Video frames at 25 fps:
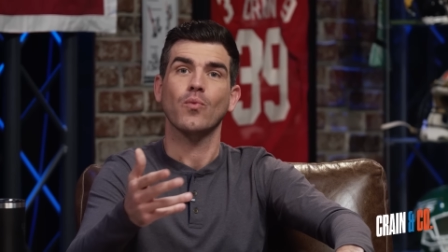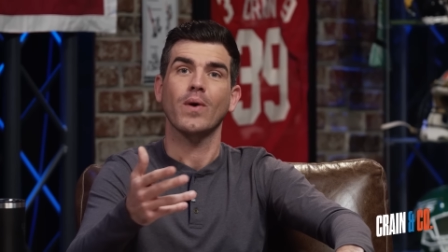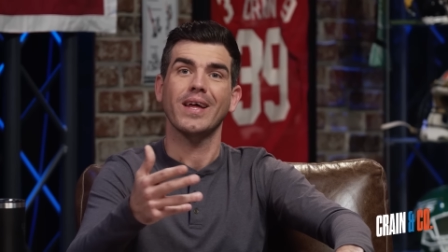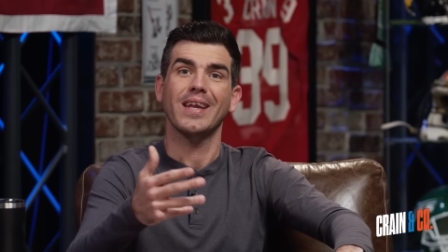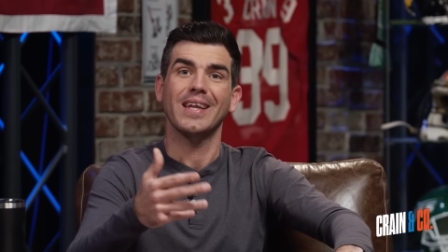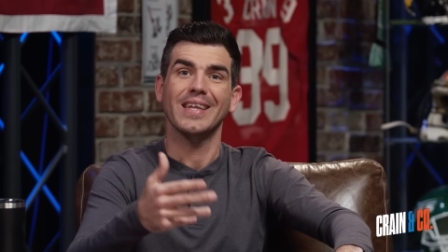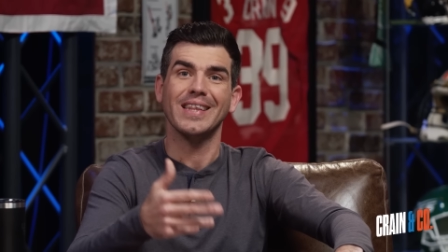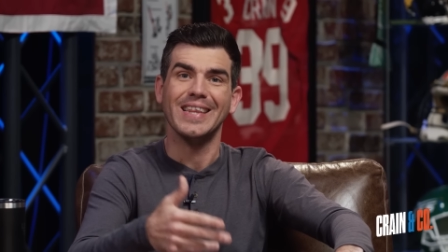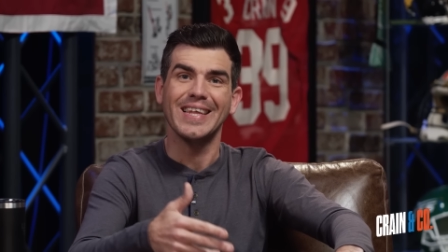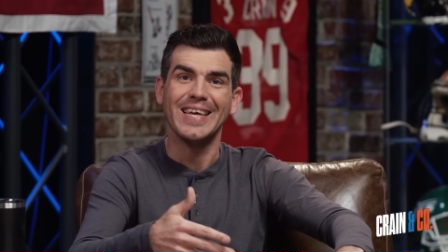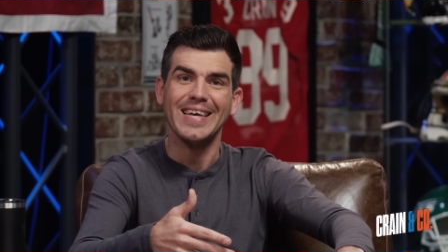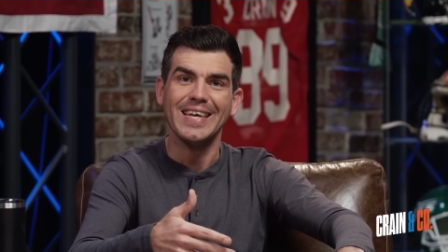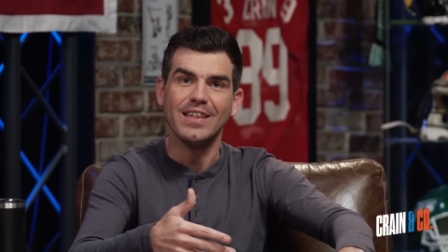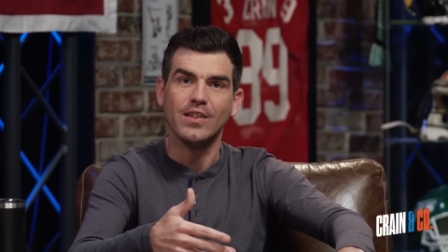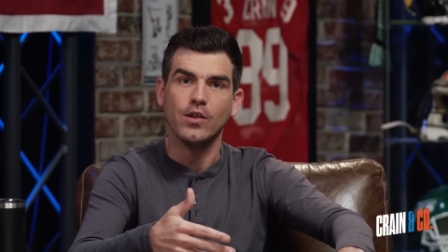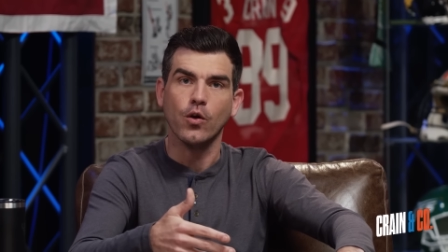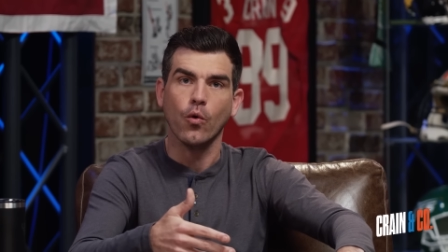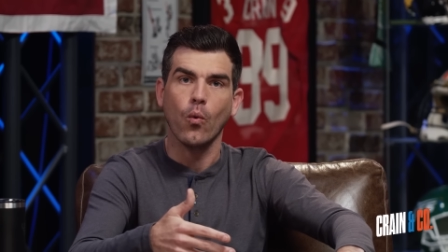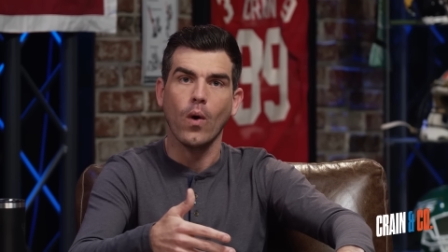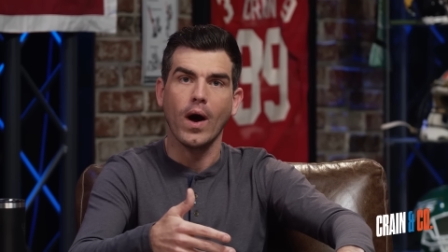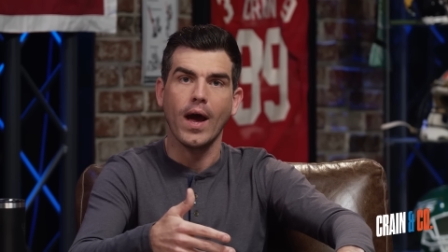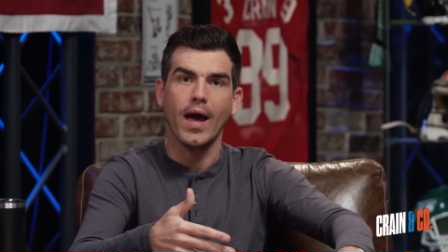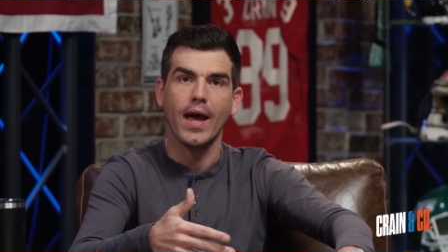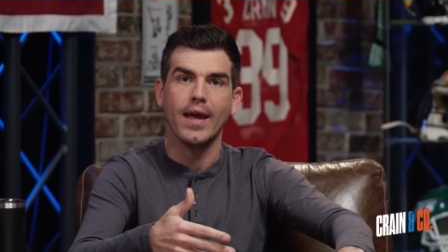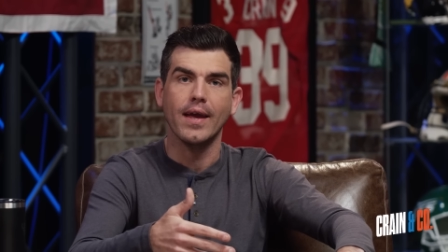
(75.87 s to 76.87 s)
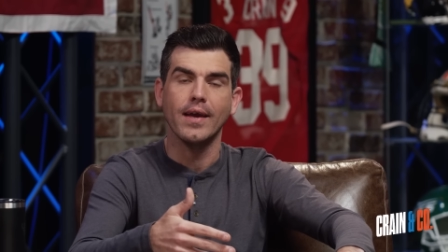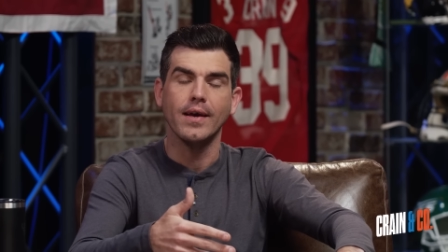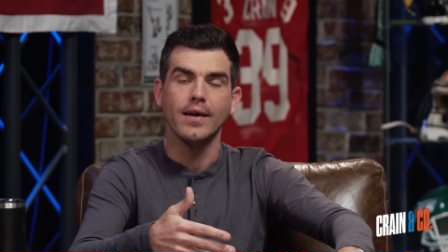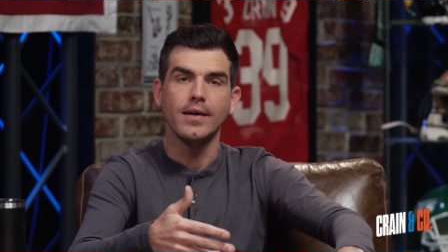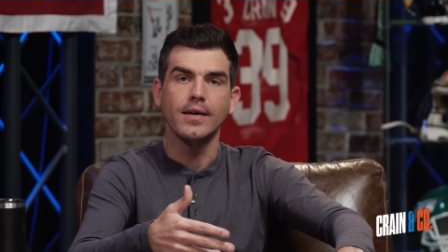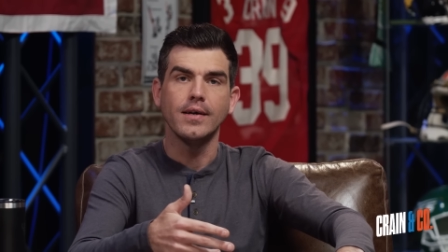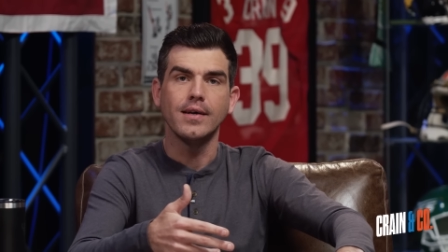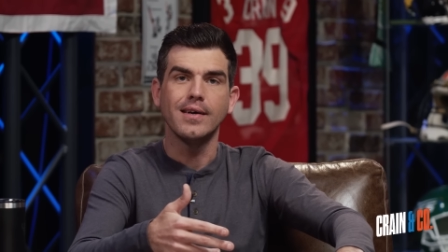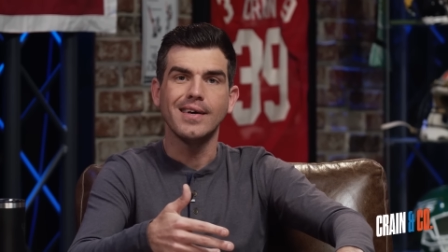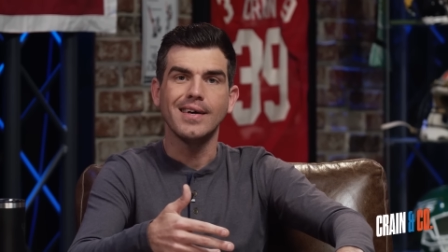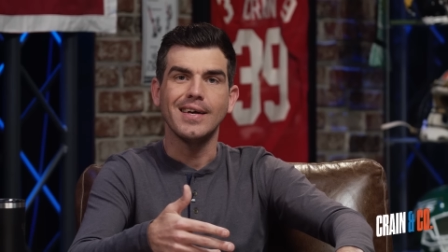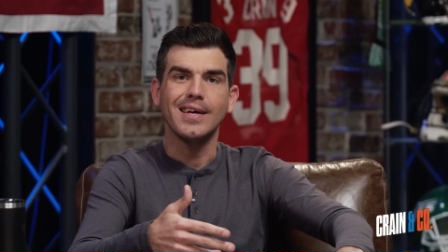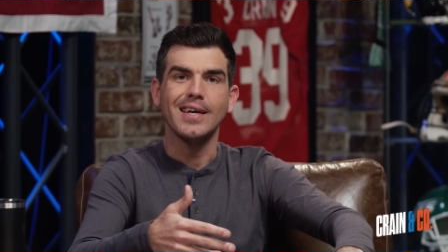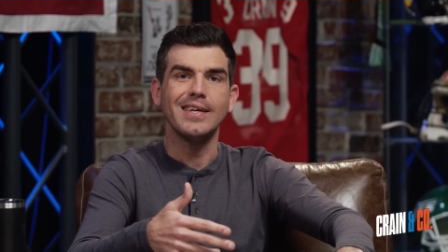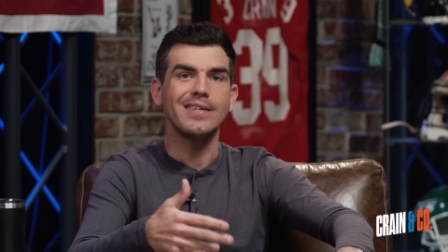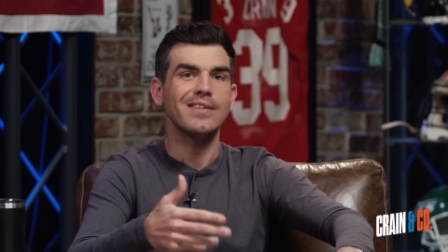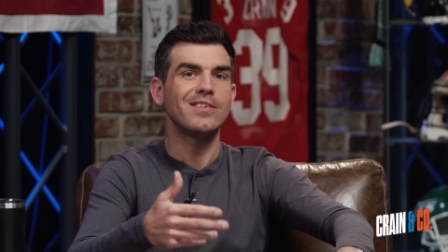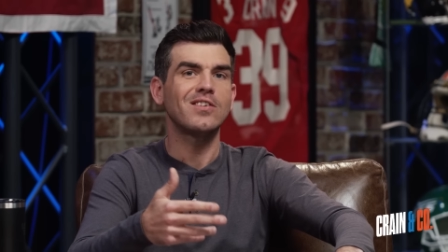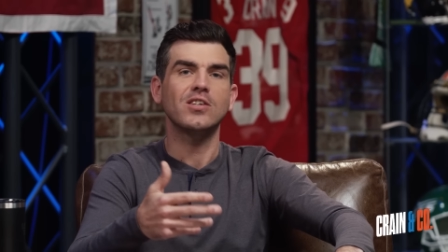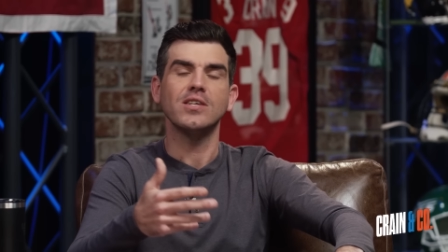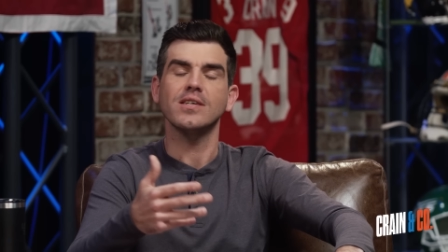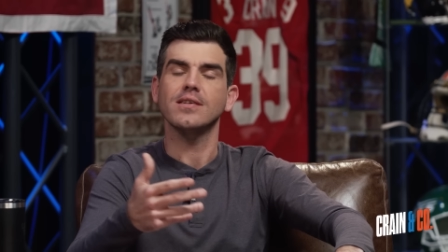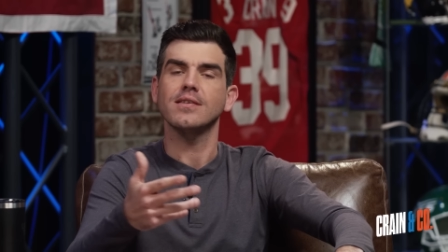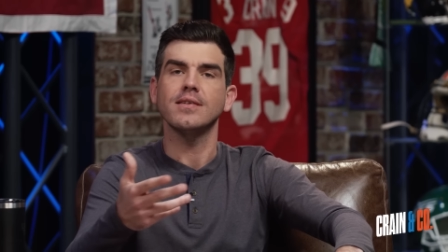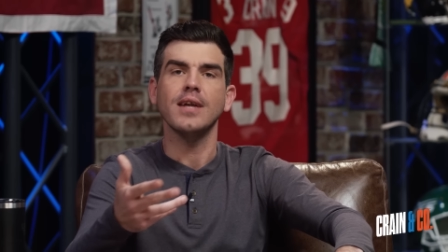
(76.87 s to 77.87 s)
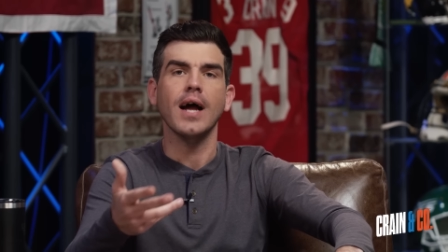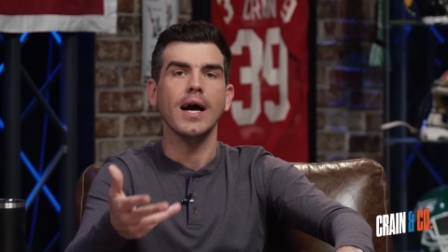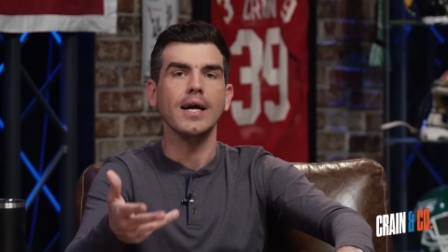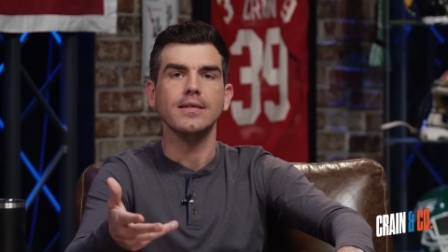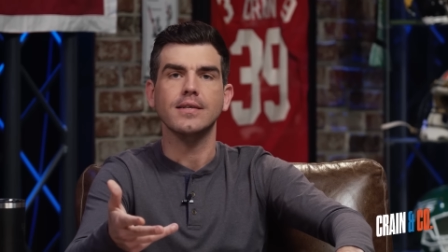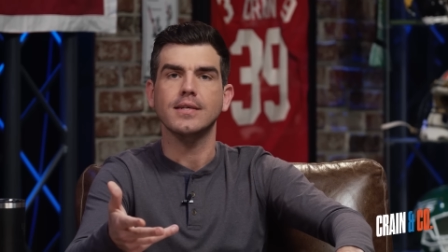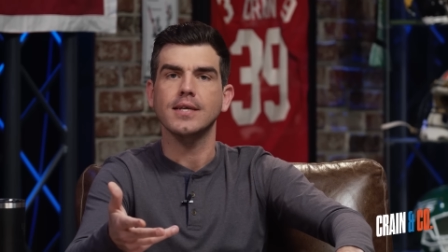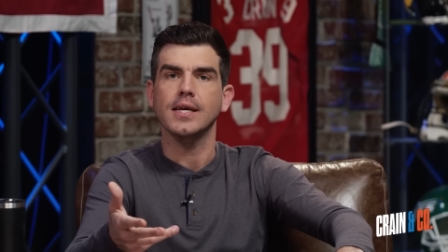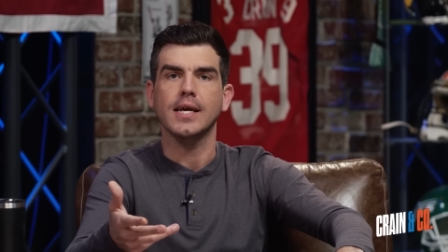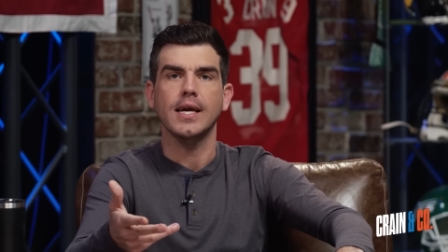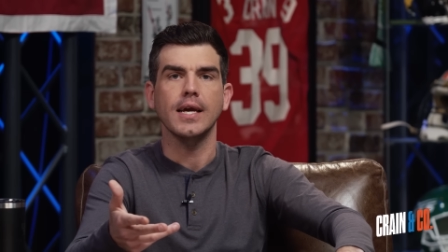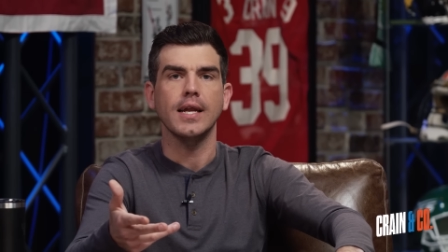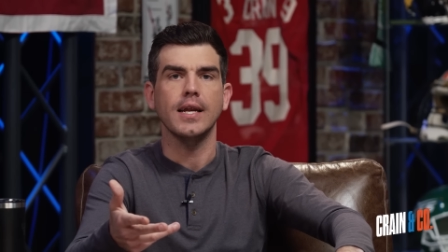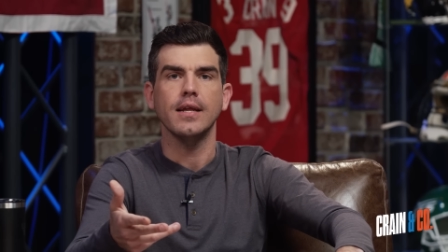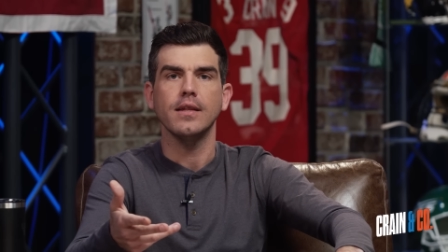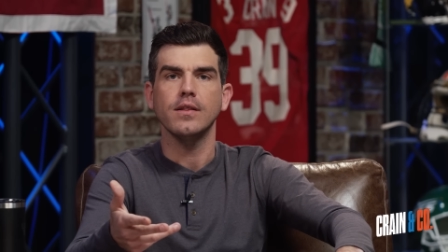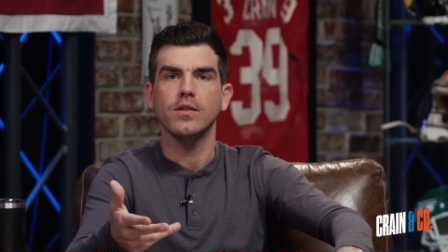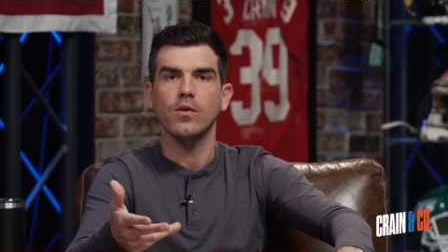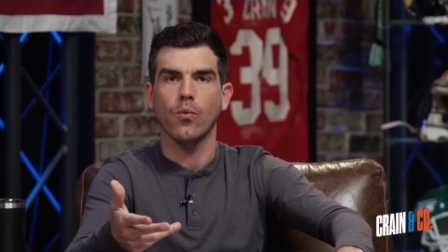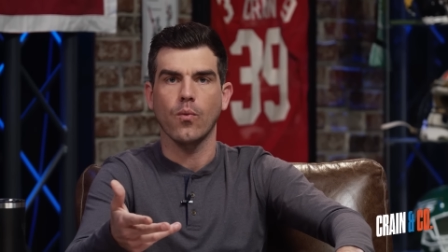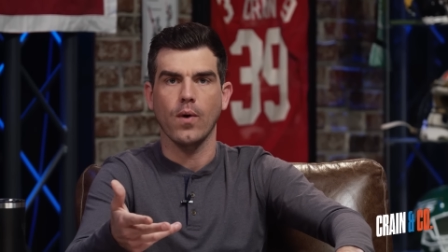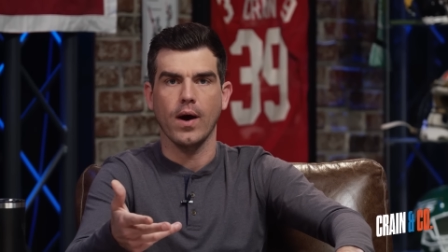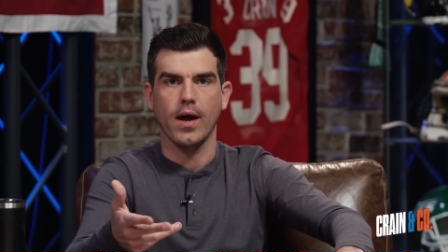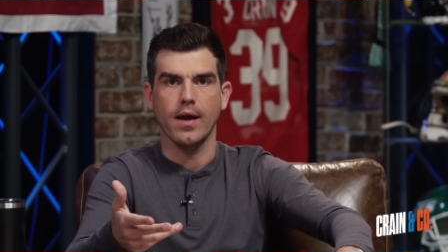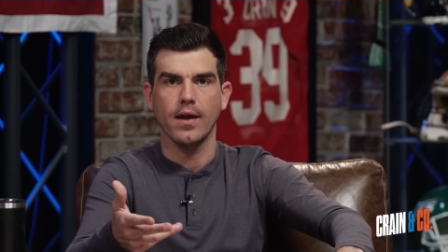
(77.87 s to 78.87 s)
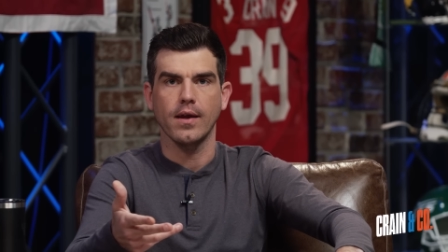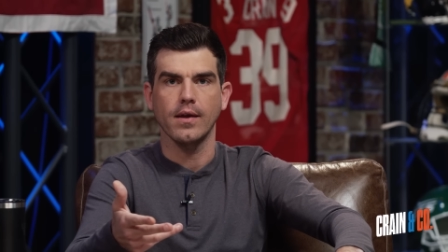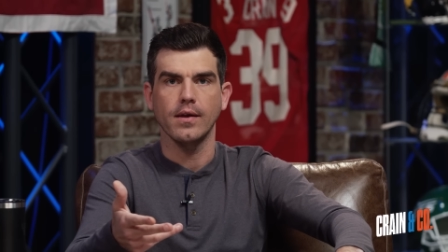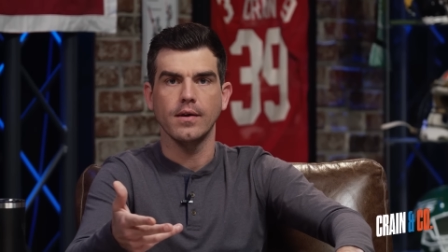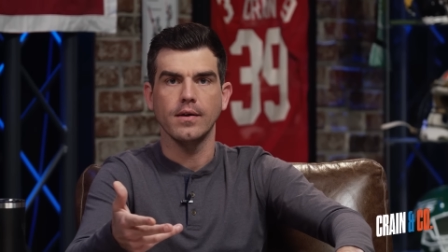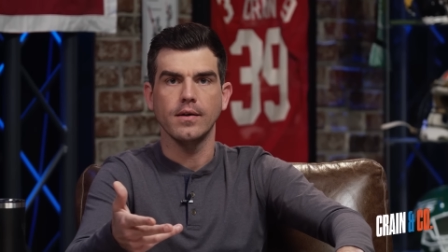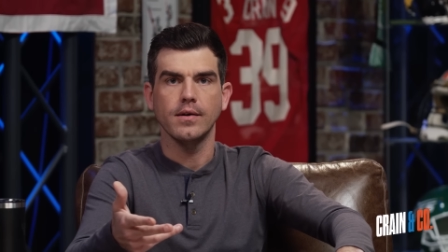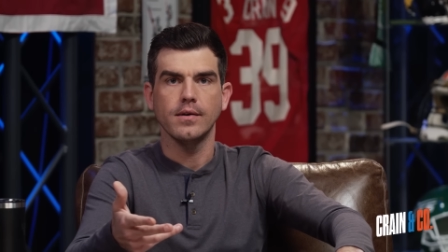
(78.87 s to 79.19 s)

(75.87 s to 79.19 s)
way to lead the way is just not to get in the way.